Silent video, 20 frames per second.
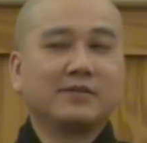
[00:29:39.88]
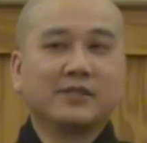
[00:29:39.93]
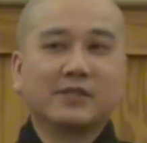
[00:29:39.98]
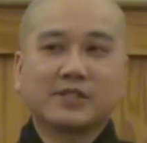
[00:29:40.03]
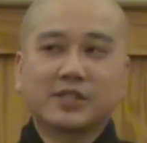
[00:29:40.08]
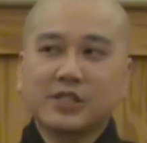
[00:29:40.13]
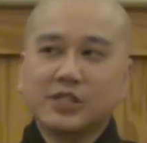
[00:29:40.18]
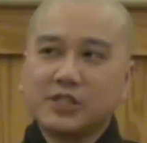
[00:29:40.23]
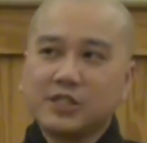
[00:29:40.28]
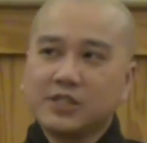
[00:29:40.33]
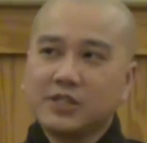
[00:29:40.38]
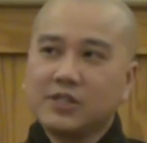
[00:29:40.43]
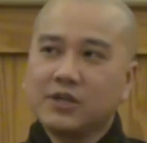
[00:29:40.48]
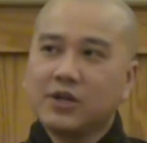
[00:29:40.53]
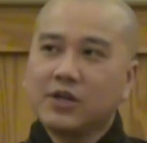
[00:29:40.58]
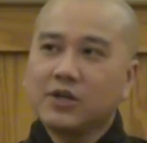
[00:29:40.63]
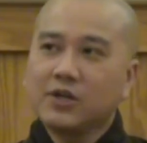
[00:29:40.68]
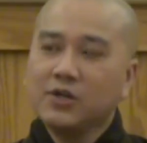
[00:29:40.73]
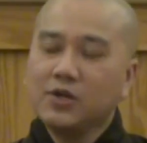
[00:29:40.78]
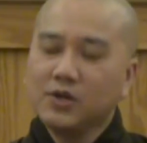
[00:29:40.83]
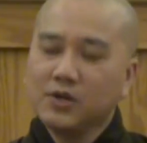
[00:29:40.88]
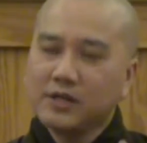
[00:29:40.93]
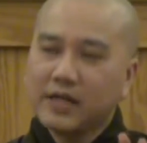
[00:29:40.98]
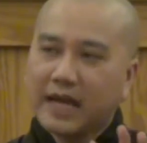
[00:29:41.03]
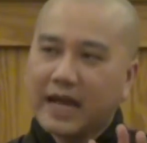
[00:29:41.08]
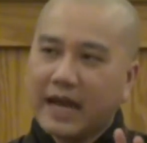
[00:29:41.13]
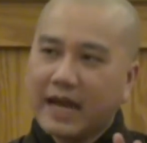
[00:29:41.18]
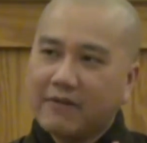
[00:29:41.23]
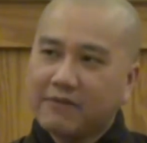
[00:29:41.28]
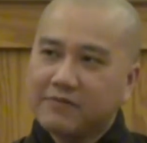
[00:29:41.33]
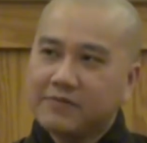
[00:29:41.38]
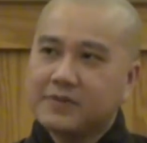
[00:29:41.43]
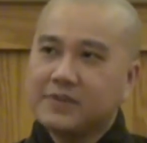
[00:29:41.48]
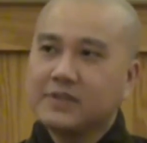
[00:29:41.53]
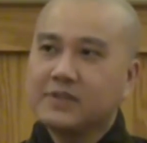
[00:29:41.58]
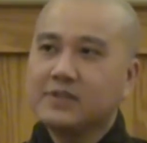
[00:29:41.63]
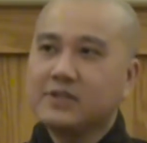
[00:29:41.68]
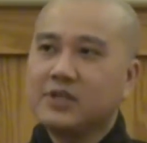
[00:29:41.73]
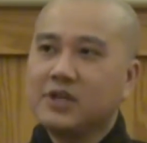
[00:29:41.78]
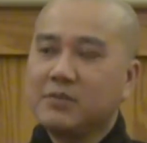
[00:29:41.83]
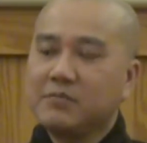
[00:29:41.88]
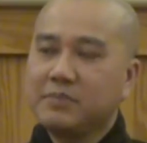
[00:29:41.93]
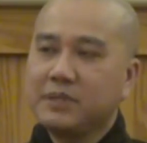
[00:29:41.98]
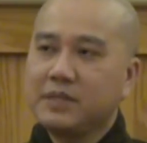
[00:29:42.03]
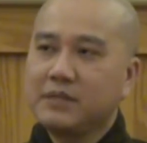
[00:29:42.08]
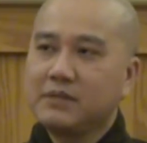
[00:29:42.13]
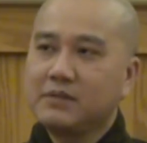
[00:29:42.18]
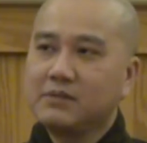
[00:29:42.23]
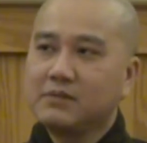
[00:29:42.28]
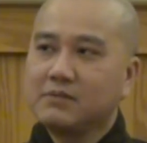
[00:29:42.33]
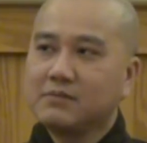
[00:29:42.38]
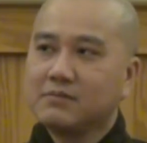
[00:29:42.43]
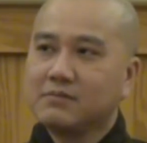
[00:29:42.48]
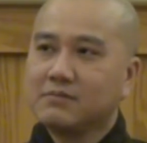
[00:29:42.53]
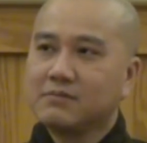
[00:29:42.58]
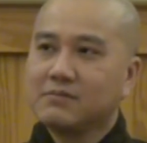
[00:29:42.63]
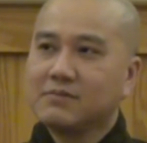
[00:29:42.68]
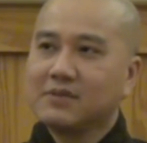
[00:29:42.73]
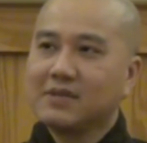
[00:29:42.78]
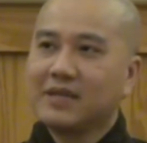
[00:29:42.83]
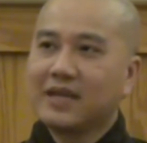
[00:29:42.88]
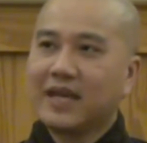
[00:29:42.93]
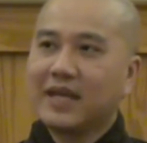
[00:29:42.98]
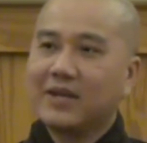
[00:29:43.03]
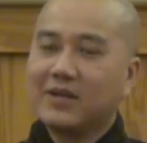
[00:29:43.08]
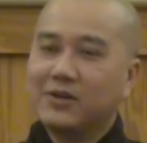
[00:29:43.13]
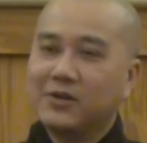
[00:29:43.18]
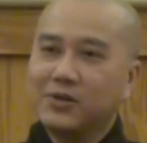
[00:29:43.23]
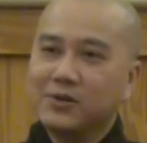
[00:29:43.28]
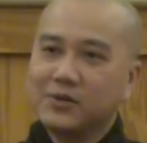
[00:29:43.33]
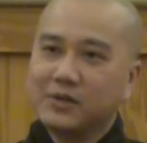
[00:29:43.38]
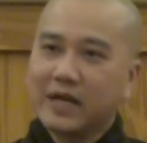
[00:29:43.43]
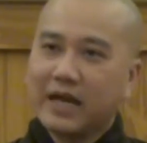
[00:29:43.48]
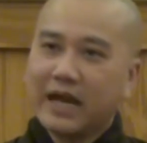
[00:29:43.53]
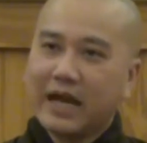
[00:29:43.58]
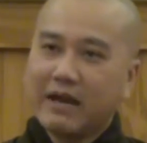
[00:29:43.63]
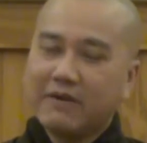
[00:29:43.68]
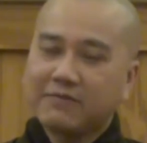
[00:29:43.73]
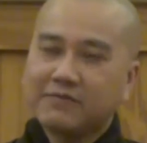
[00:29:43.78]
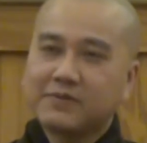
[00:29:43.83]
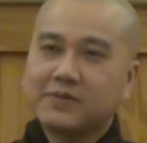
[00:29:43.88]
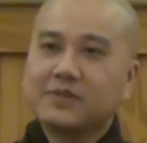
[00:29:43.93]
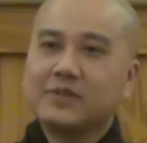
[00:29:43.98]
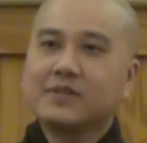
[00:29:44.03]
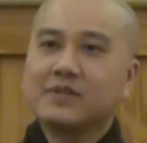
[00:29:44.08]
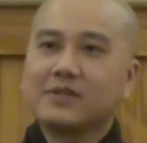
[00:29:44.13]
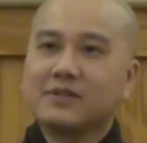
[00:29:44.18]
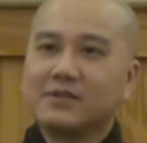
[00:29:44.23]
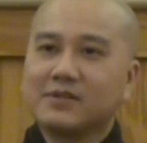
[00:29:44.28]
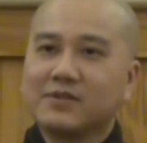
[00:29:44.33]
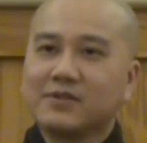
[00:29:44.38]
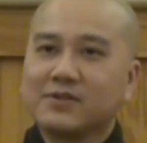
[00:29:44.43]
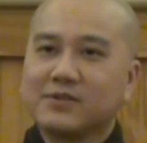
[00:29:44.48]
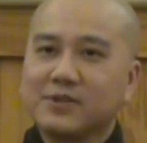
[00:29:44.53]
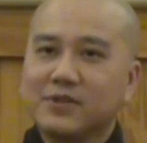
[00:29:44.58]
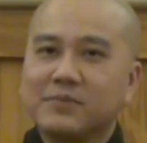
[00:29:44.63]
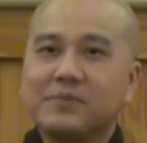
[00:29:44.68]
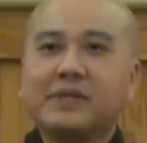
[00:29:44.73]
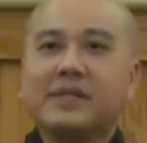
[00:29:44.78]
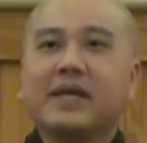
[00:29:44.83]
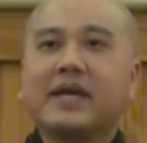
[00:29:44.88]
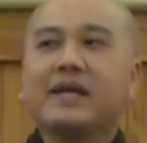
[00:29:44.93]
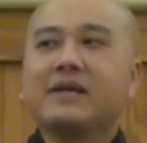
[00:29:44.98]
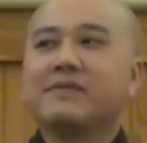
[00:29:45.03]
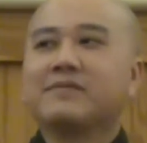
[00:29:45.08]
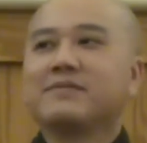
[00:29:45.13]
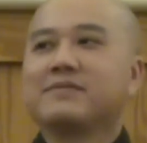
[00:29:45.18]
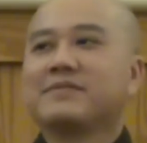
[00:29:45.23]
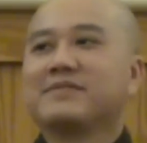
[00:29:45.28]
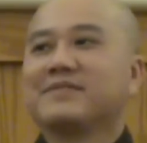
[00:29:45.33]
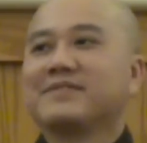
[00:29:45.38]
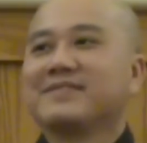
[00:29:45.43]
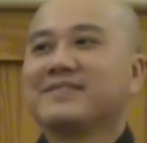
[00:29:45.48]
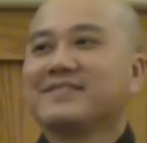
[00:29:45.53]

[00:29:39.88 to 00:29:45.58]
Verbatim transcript: The kitchen god look after your meal and look after your behavior.